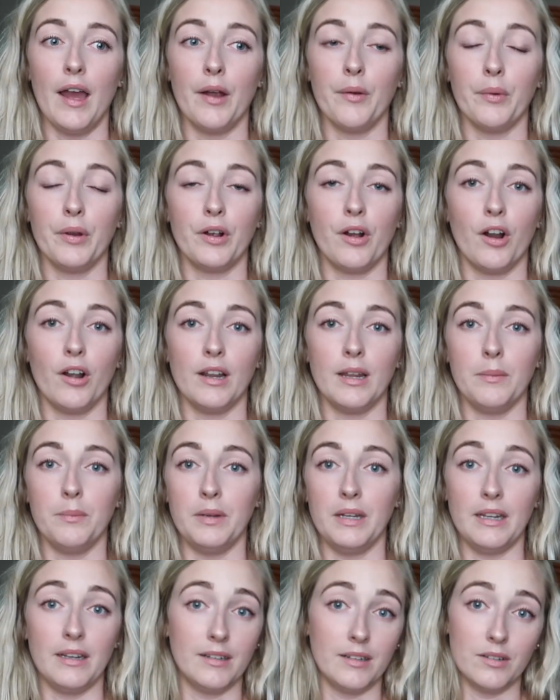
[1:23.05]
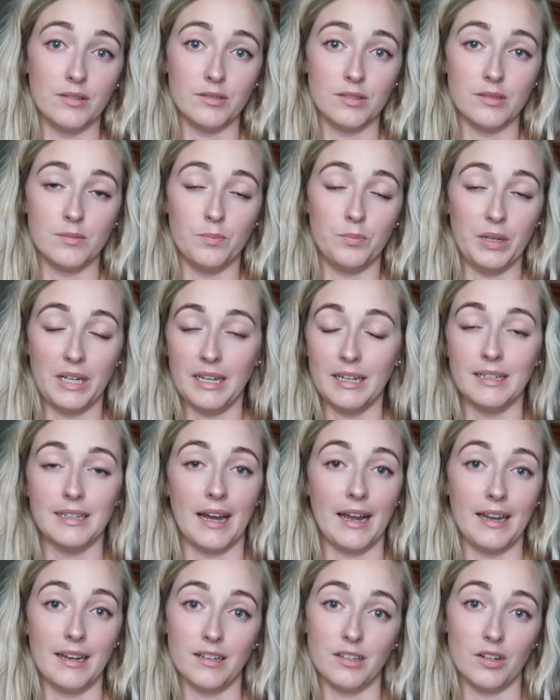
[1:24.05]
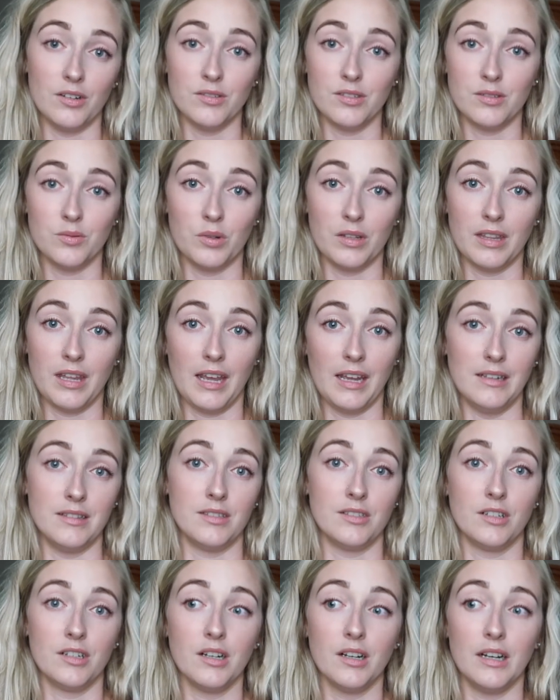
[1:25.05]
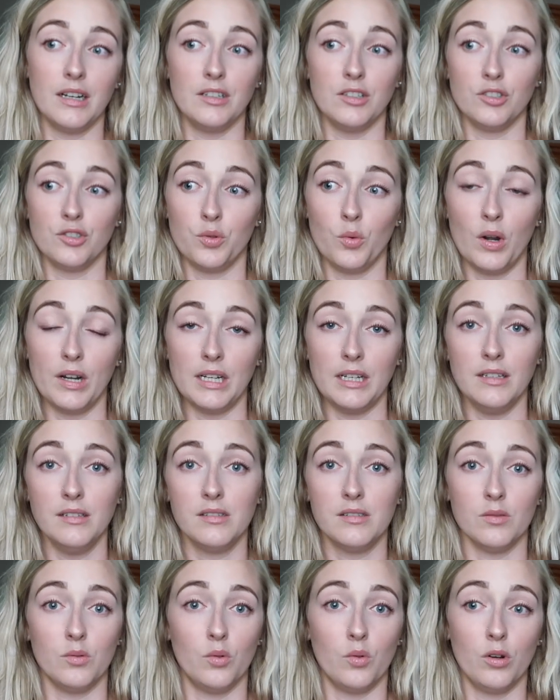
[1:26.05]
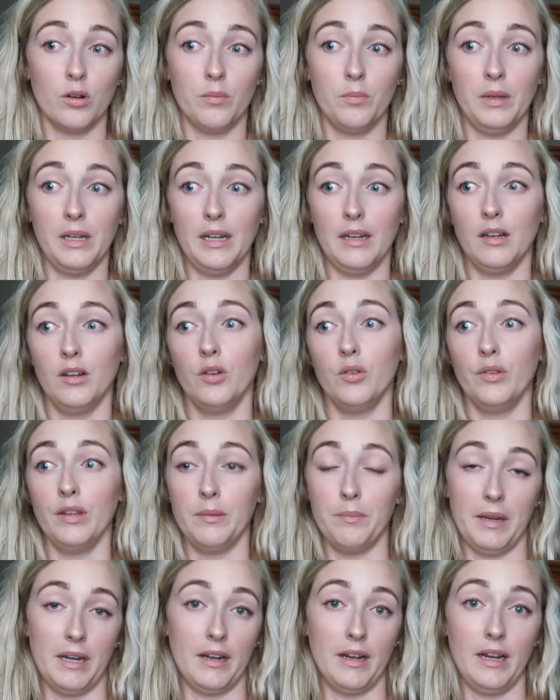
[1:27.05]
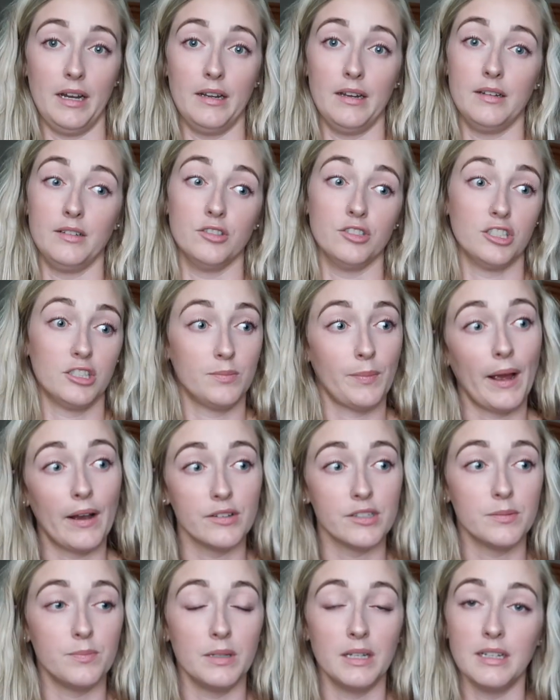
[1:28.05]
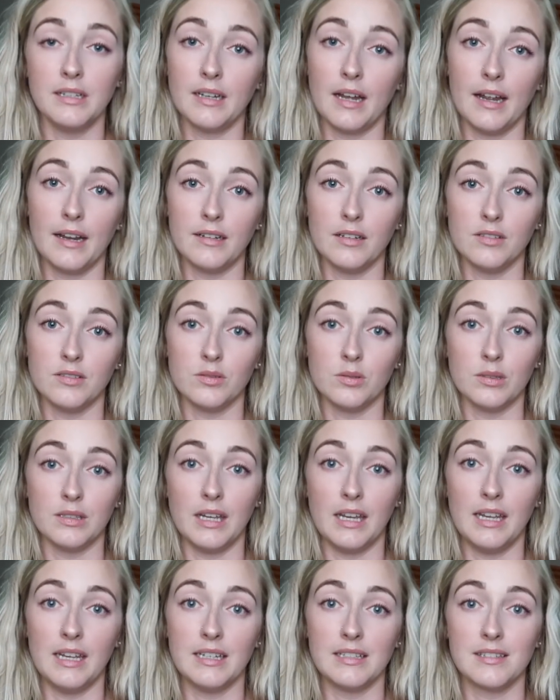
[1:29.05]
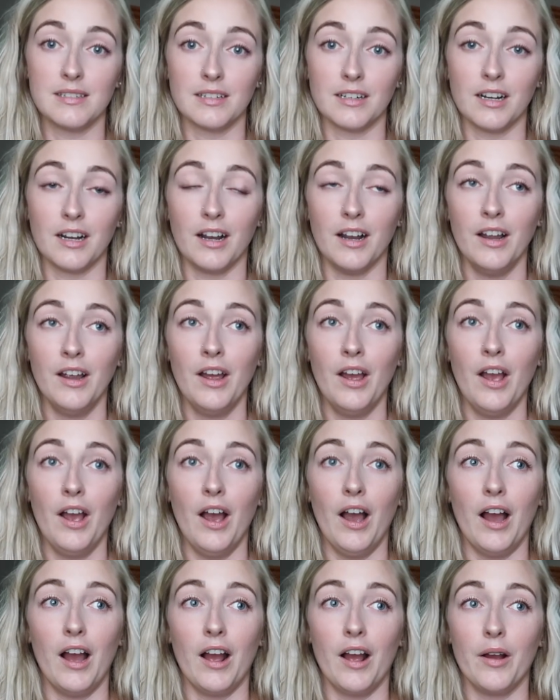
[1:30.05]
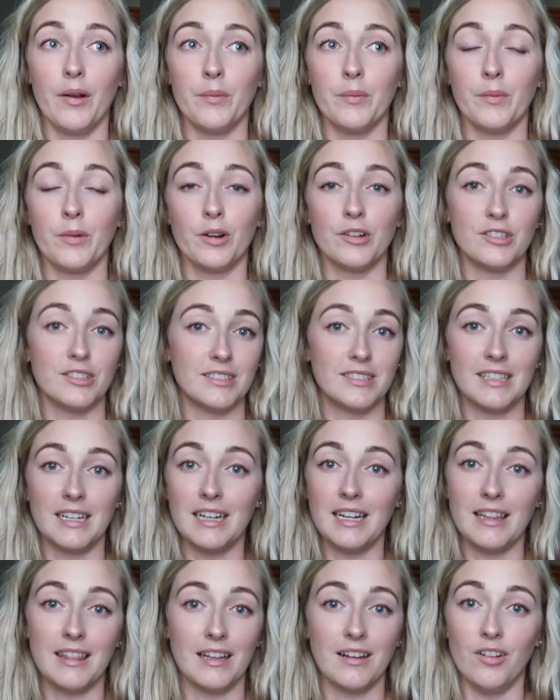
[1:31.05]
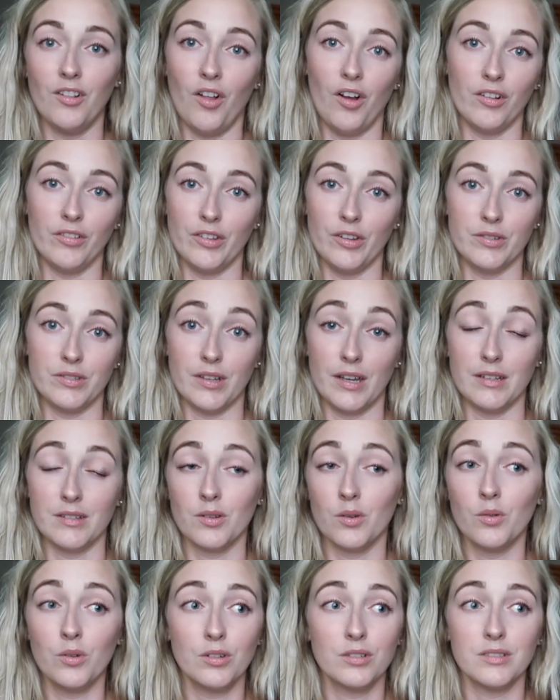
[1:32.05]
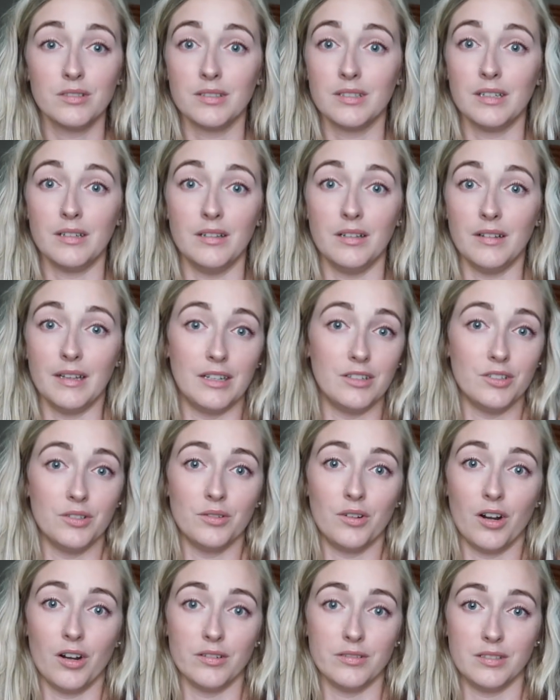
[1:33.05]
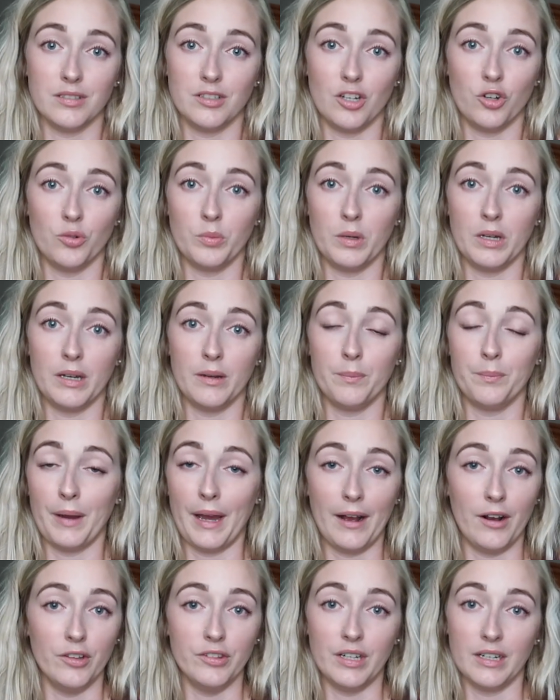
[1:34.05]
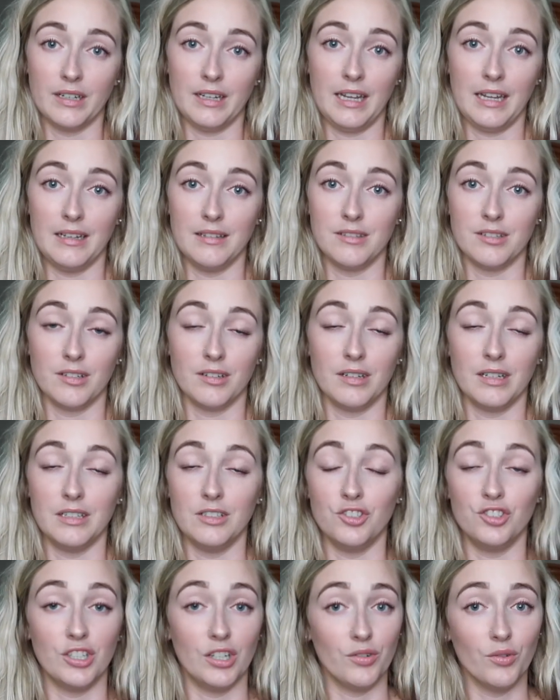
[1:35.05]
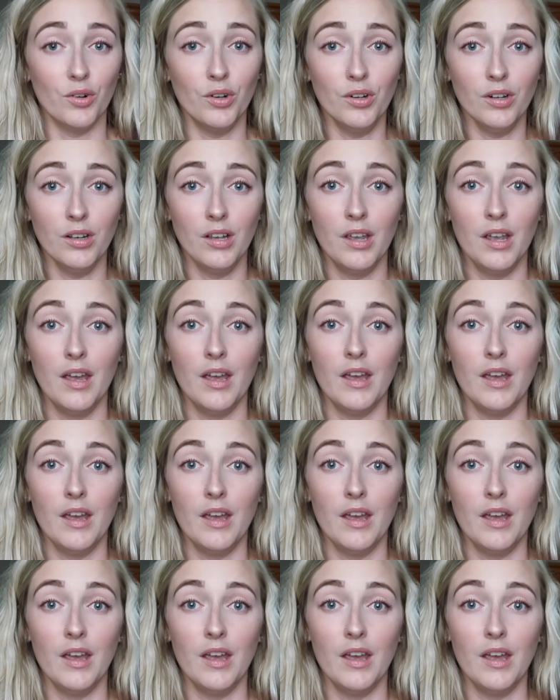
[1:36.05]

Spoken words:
regarding being diagnosed with cancer in your 20s, or being newly married and your spouse being diagnosed with cancer, or just anything along those lines, or just cholangiocarcinoma, bile duct cancer in general.